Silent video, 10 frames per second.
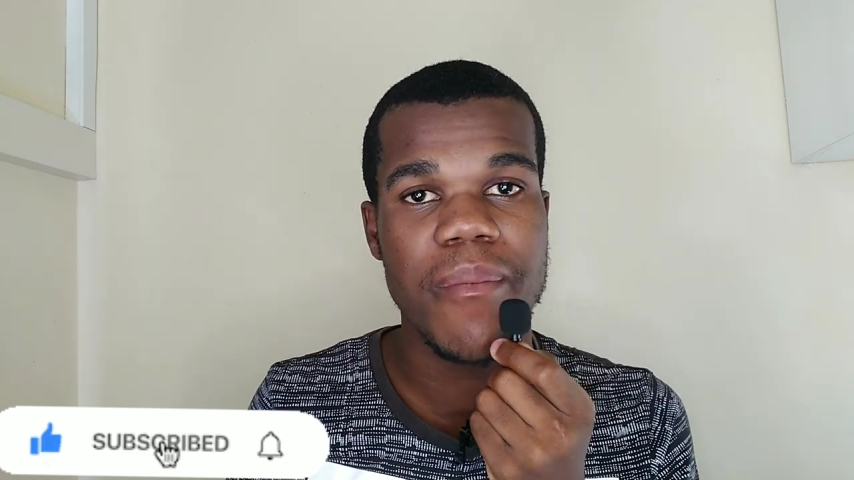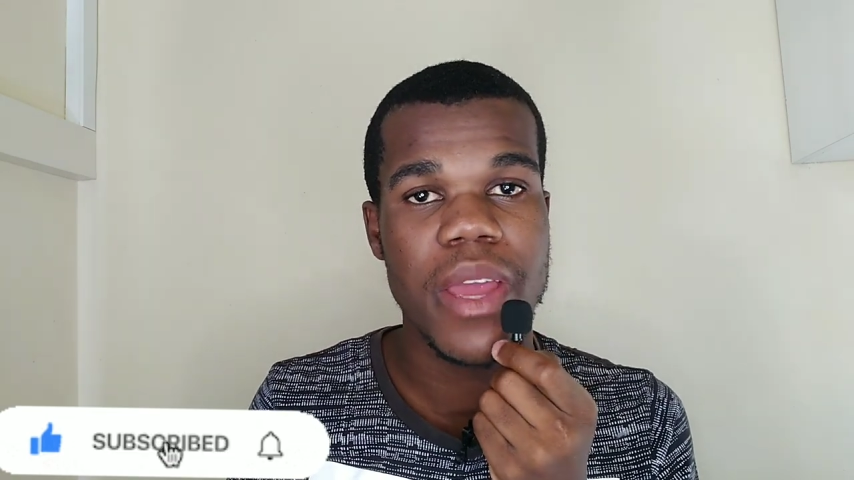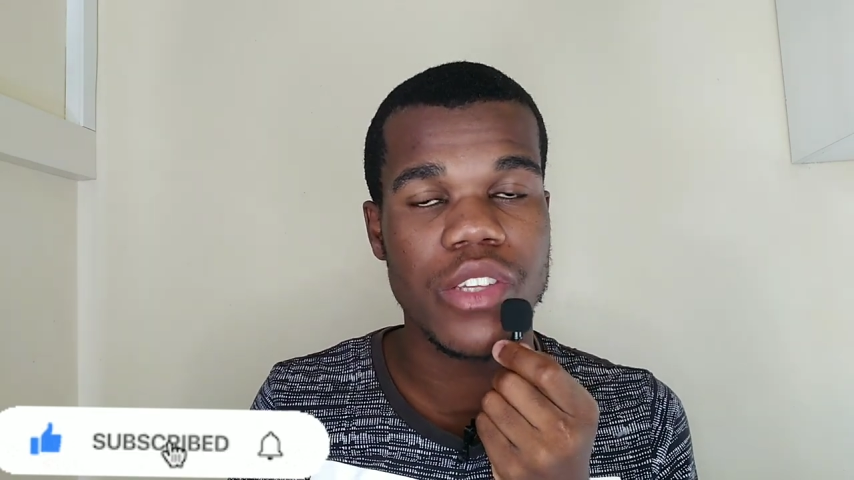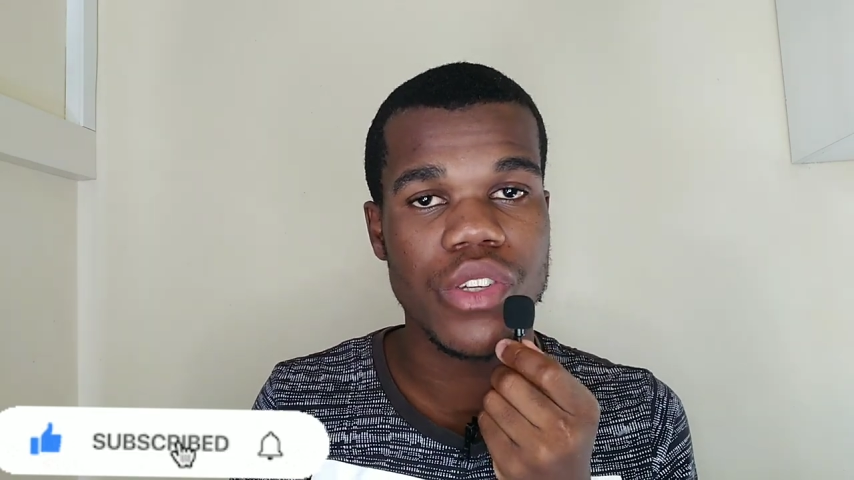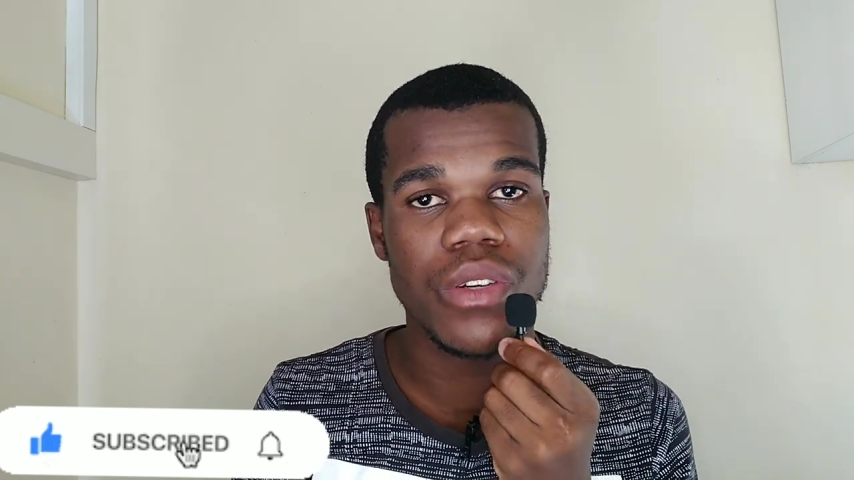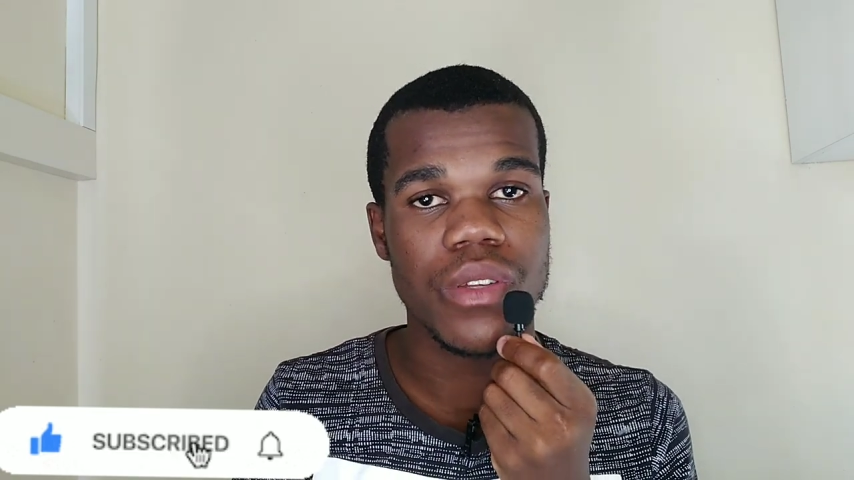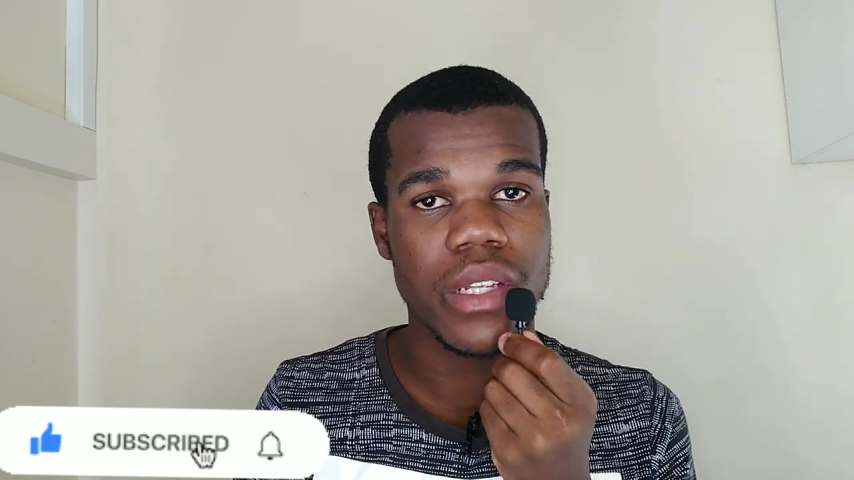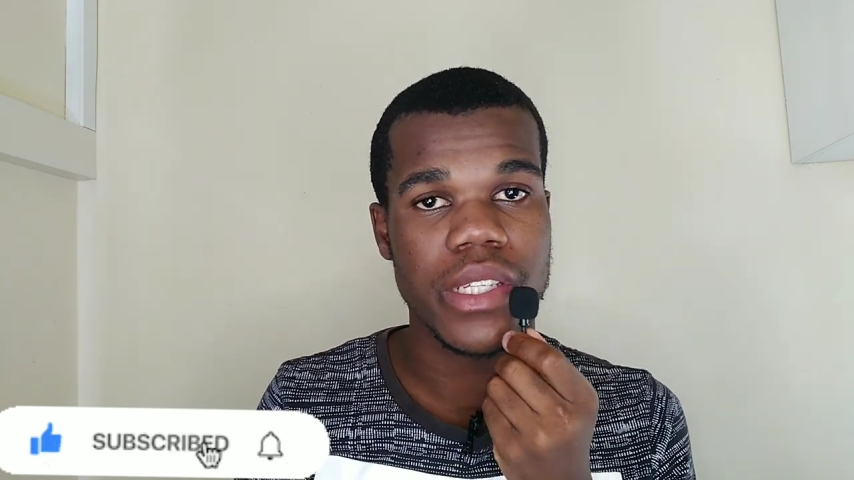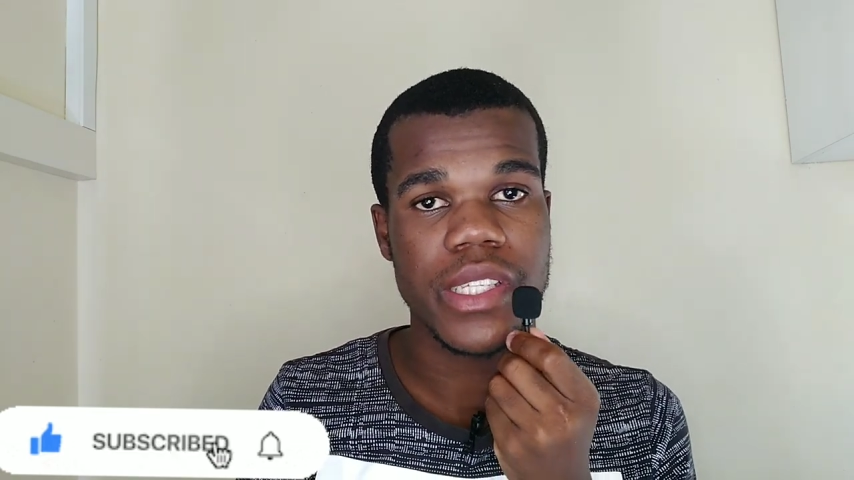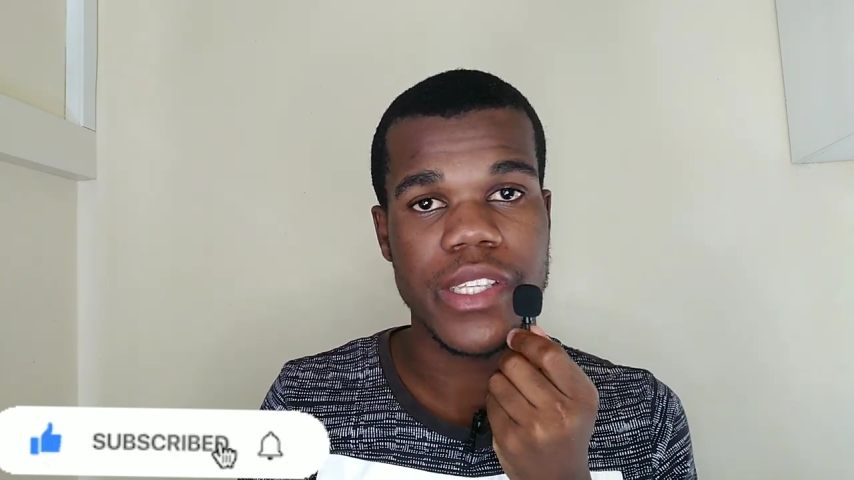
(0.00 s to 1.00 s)
make sure you
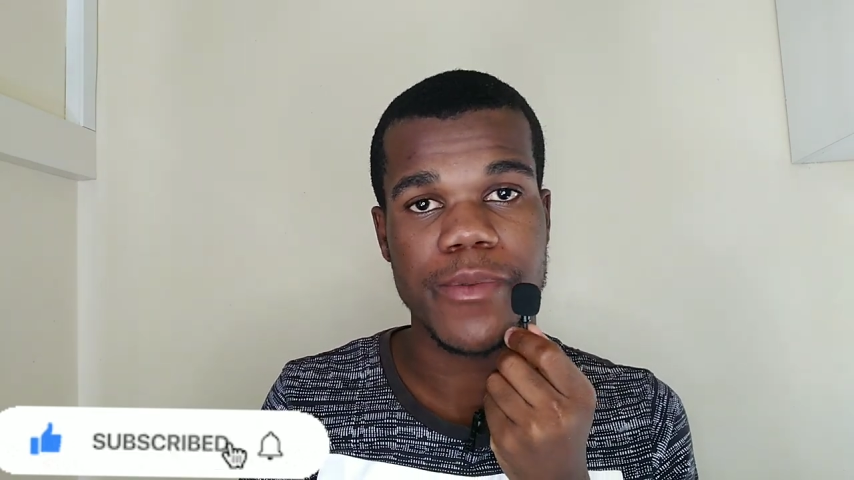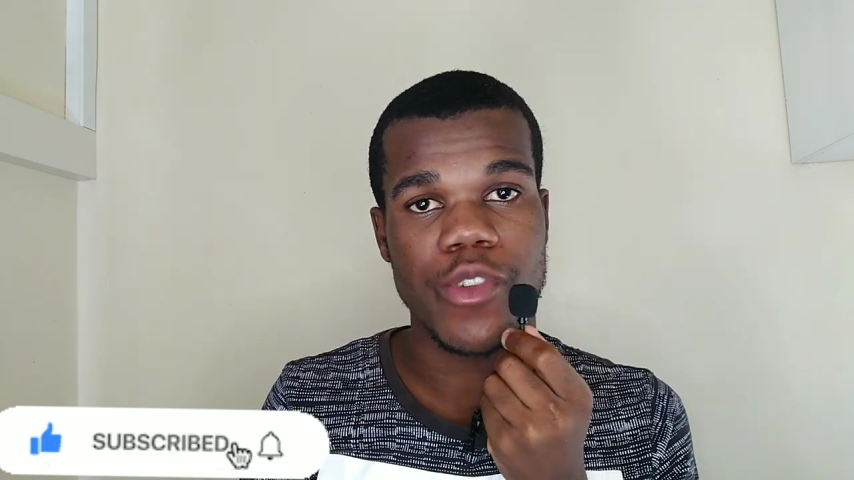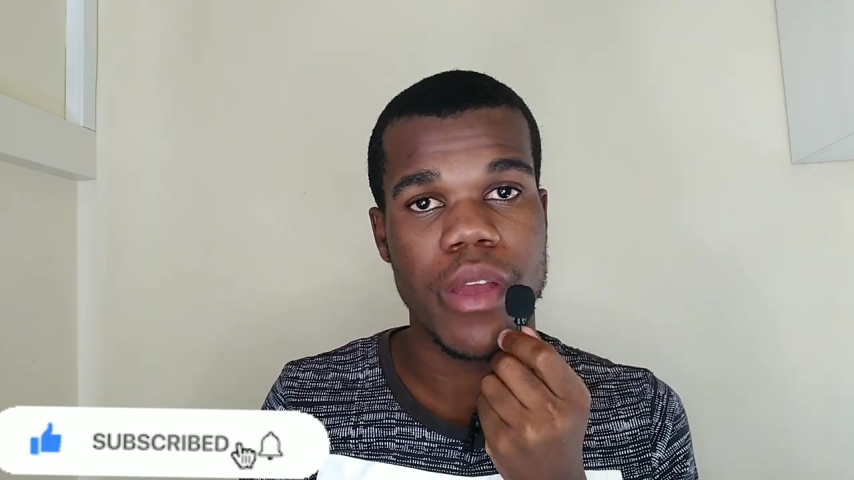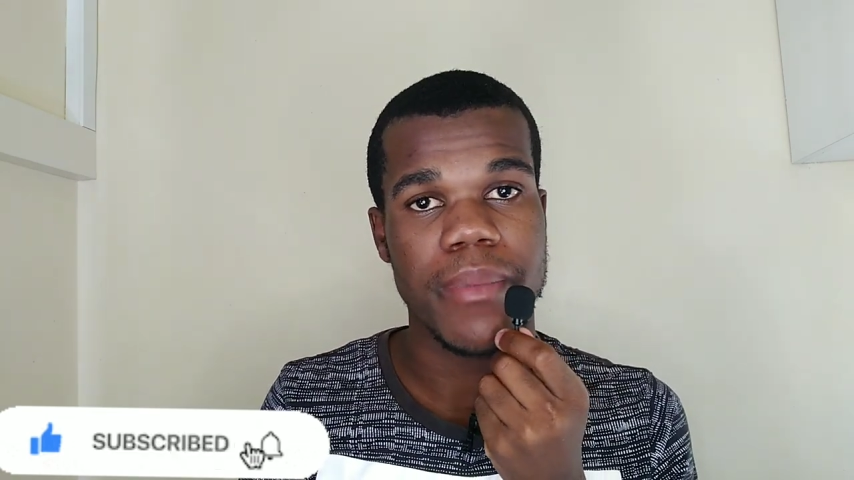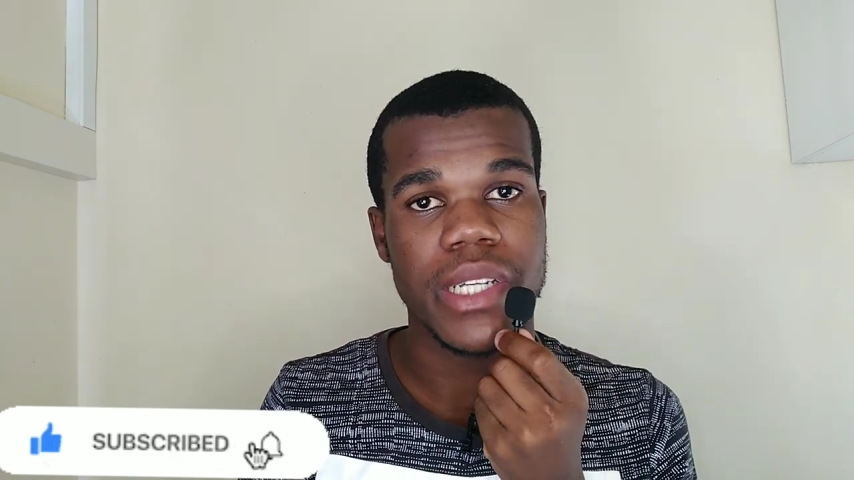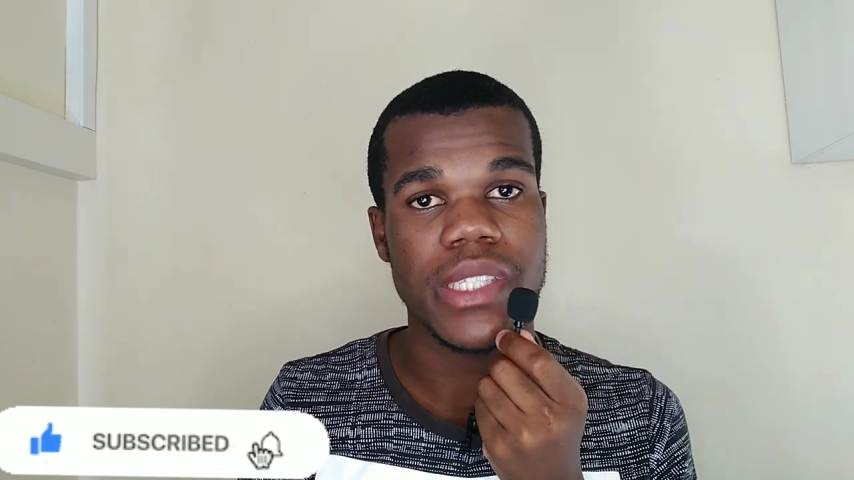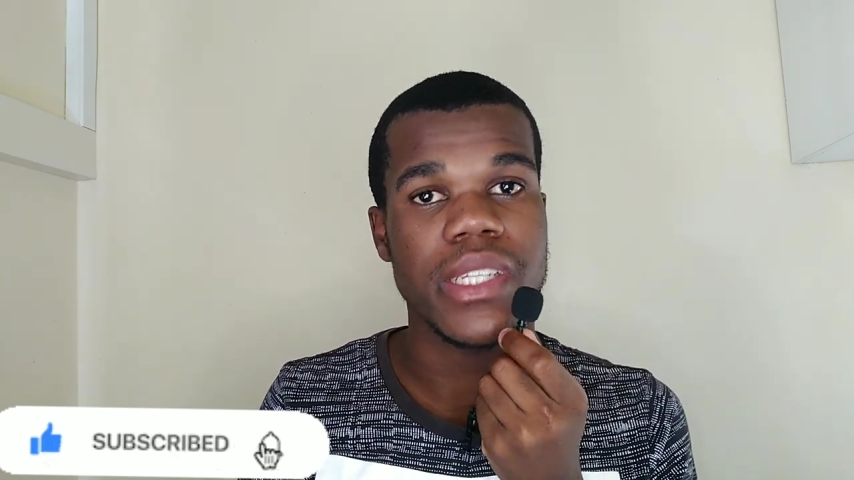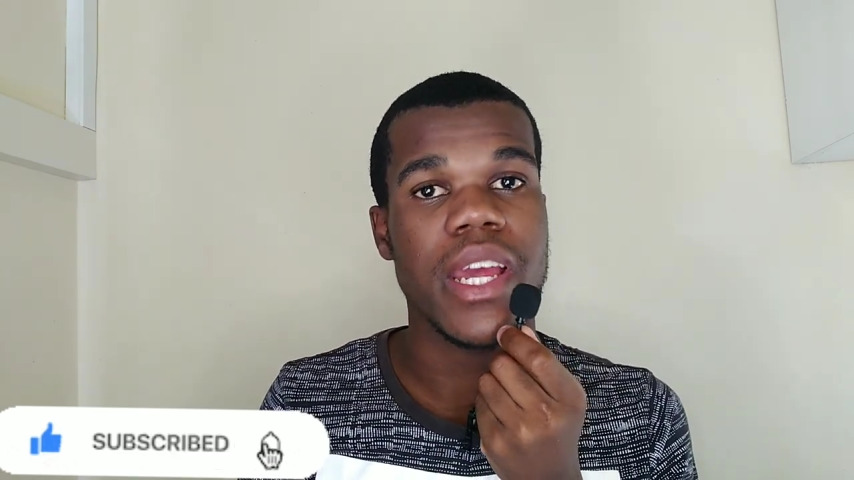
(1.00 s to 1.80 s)
click the subscribe button,